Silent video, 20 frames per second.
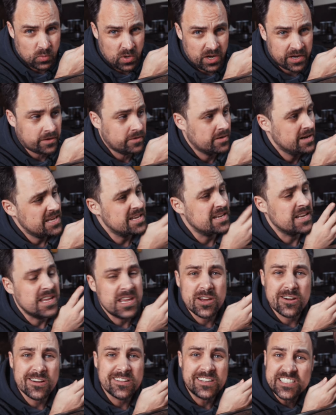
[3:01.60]
water in
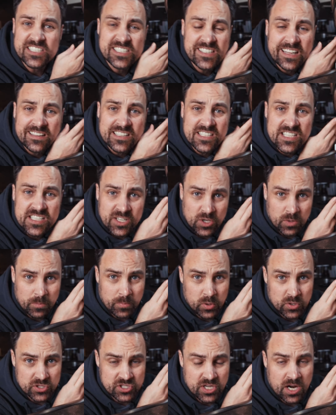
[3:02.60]
here. These stainless steel
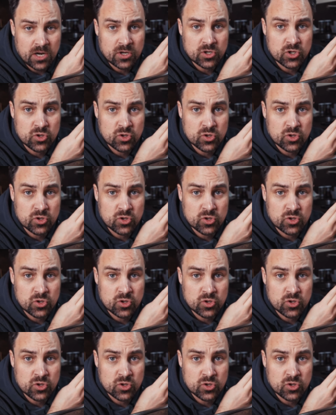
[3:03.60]
bowls are